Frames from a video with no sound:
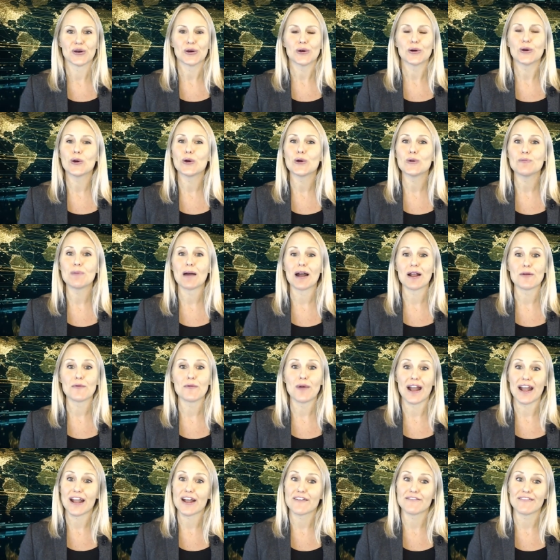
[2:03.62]
or by
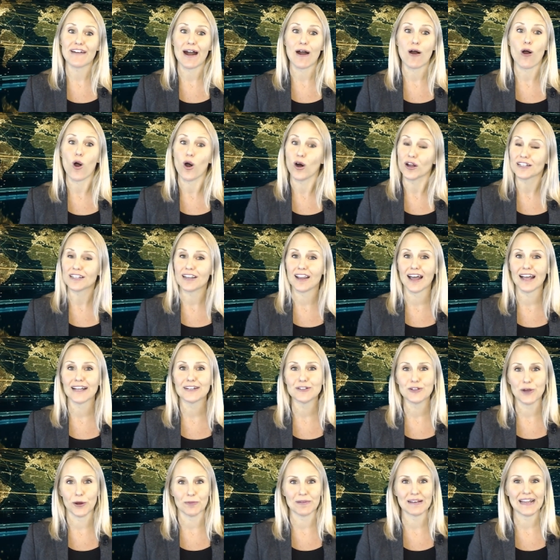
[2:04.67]
way of our online
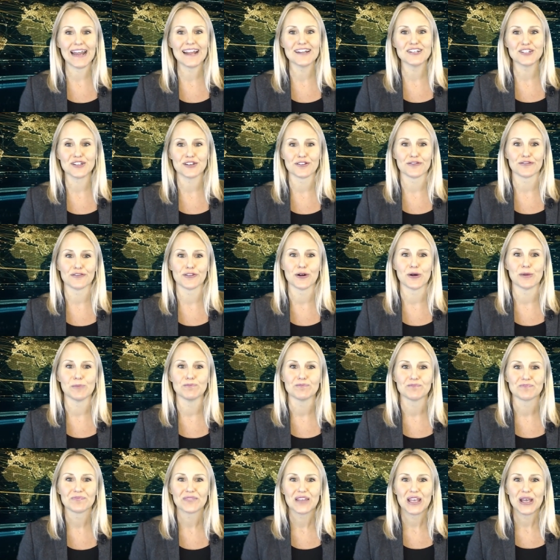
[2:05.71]
nomination form.
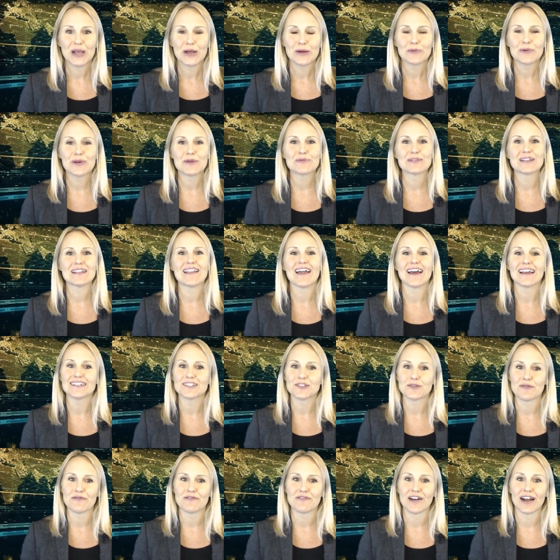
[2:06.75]
We would like
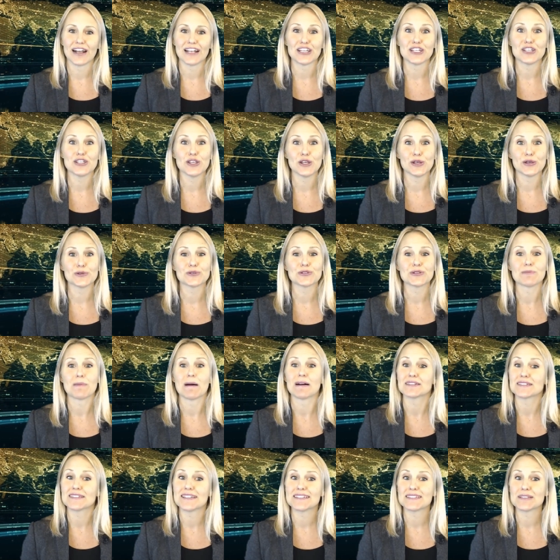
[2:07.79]
to invite you to
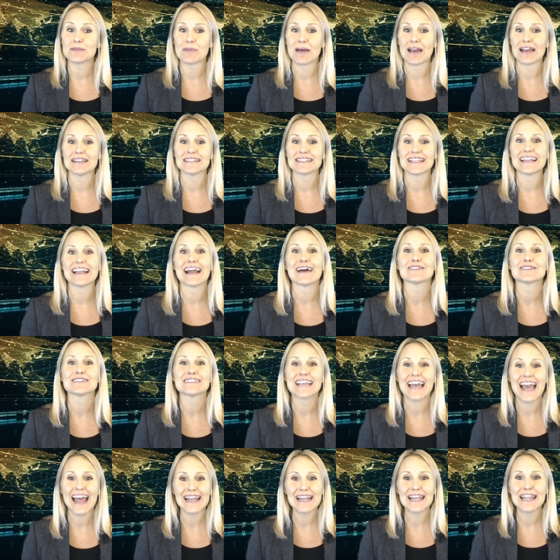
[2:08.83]
participate in our
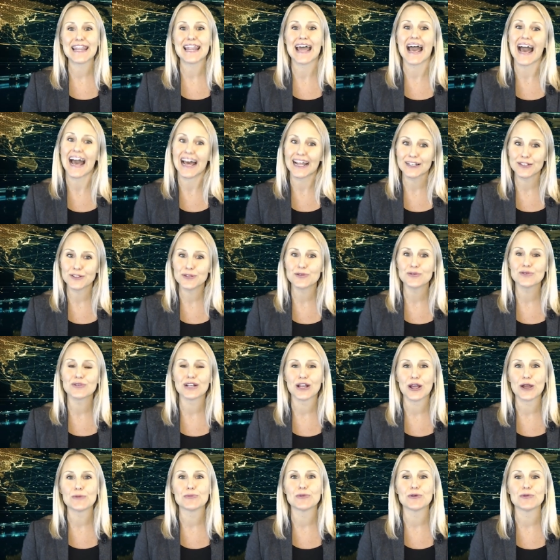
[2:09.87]
10th Annual
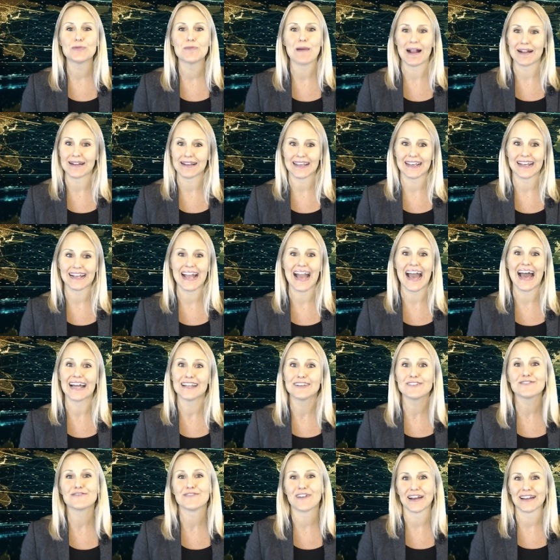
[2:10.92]
Global Banking
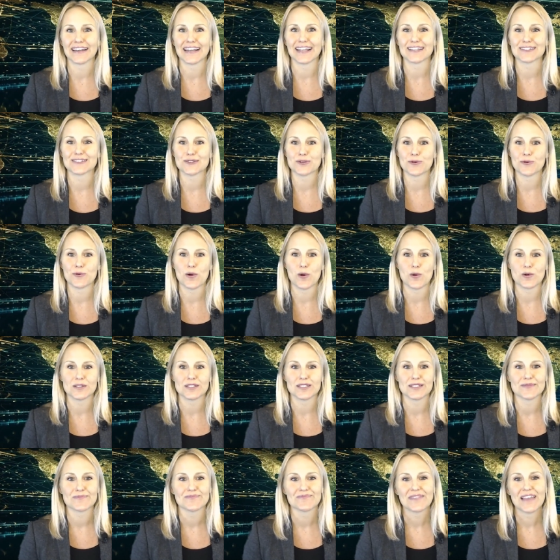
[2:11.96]
and Finance Awards